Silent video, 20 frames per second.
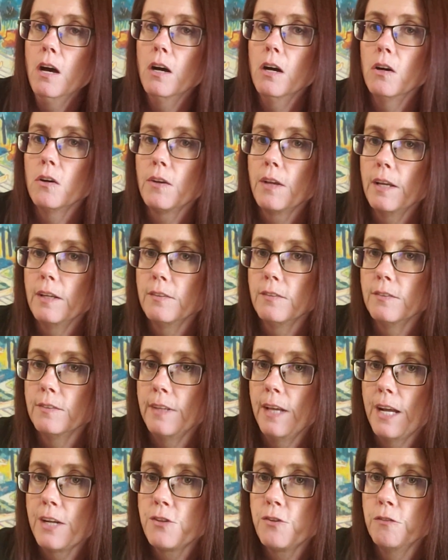Okay, so
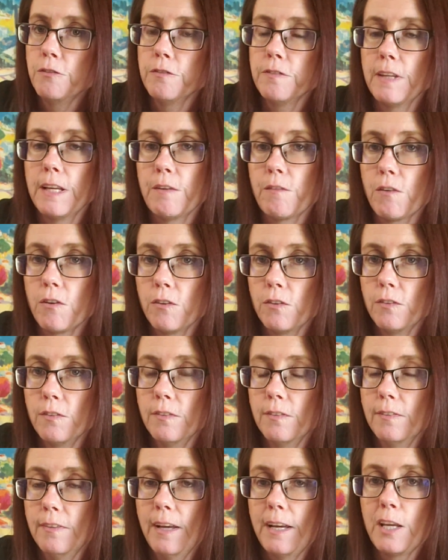natural flavors,
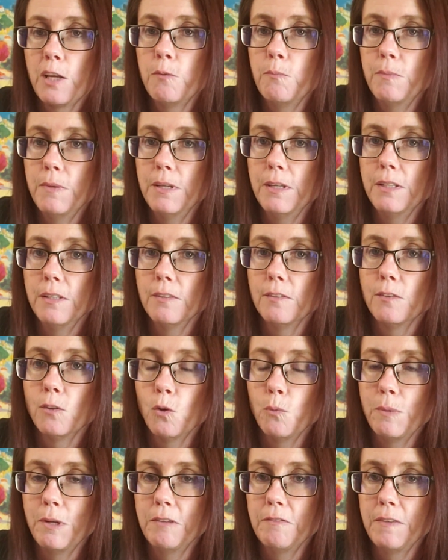that can mean
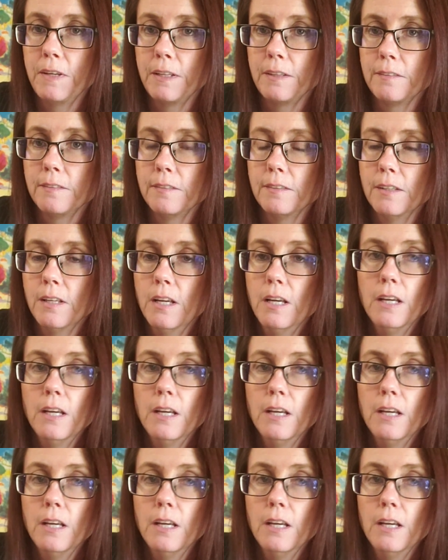so many things.